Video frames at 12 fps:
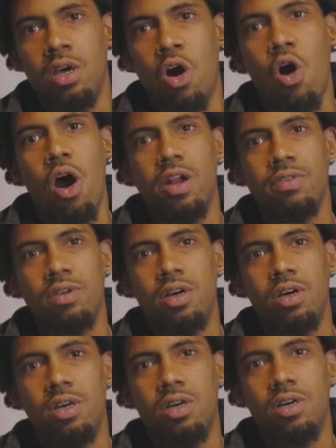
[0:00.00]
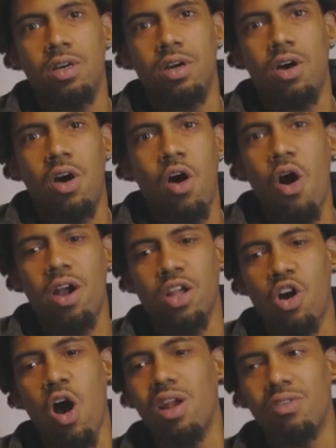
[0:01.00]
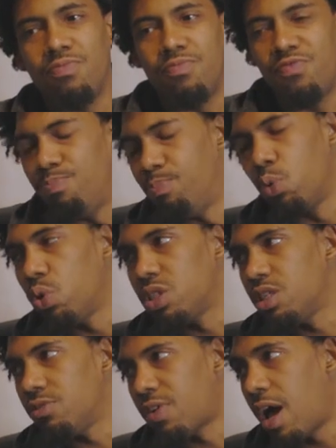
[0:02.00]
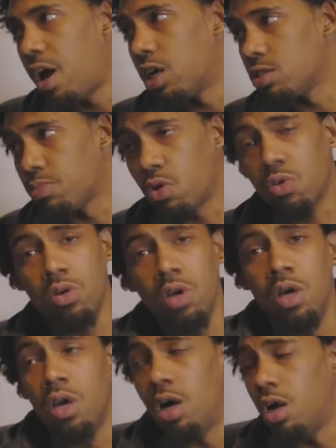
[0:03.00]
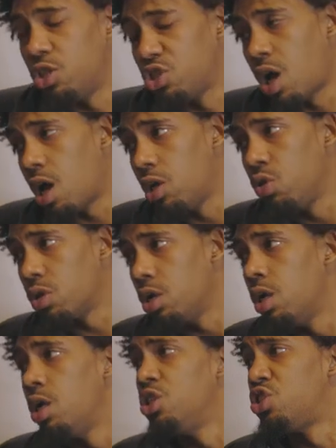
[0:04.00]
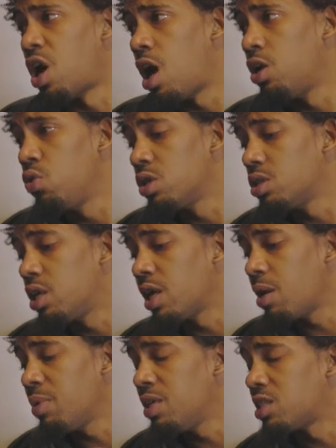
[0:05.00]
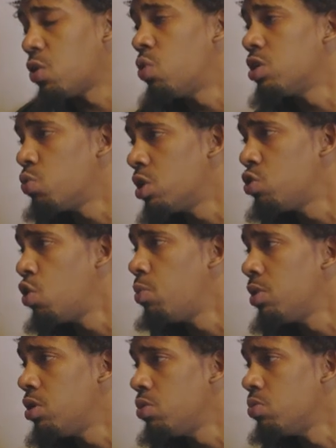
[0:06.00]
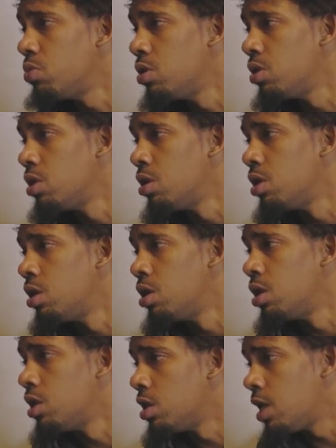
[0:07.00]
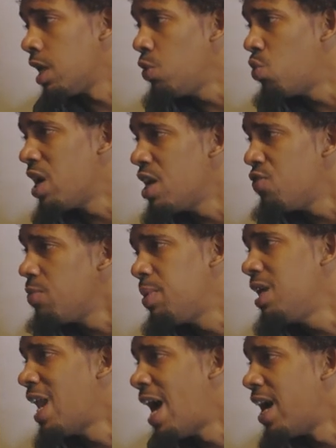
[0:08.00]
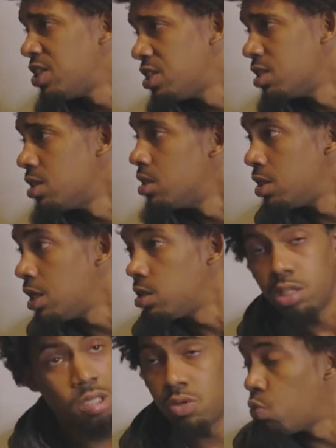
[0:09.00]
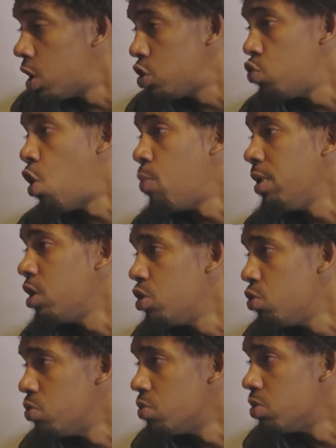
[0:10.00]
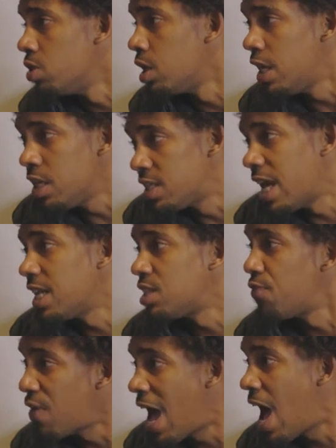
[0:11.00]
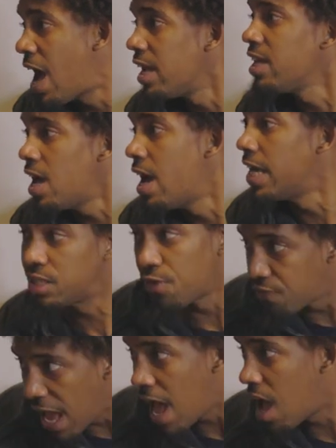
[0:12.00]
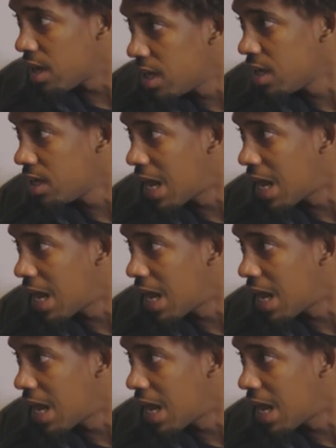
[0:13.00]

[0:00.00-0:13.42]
Harden uh Harden calling bullshit fouls, bro. Yeah. Uh, John Lu- practice. John Lucas looked at me and said, "What what you want me to do?" Yeah. He won MVP last year. Like this, what? What, what you do? want me to do? Yeah, bitch, he you said it's a foul. Fired. Yeah, it's a foul, nigga.